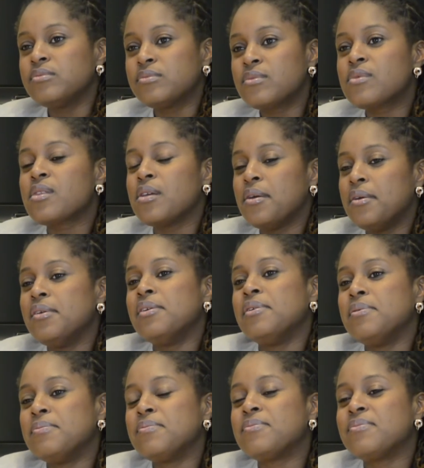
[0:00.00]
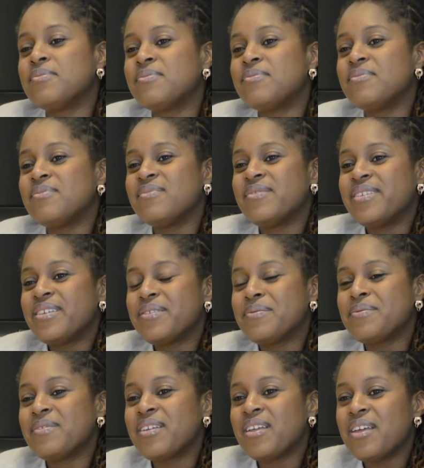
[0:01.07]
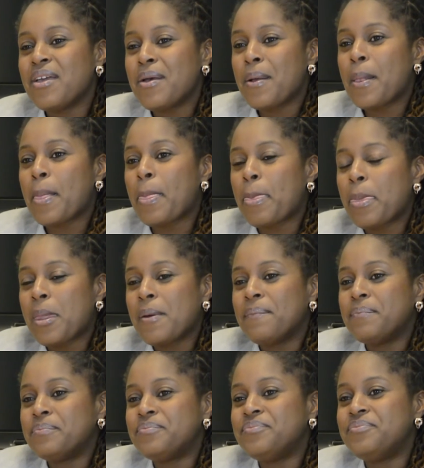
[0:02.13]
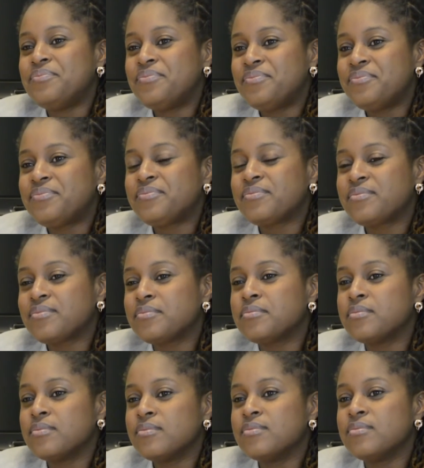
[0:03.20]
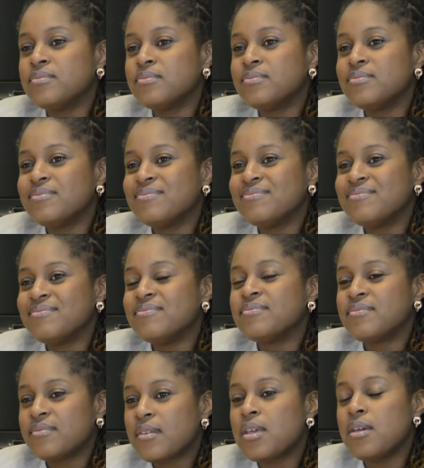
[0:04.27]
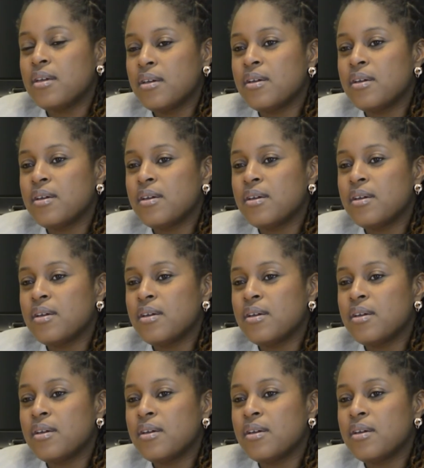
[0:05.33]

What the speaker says: I was going to ask you, how did you get through those initial difficult times? But I think what you've kind of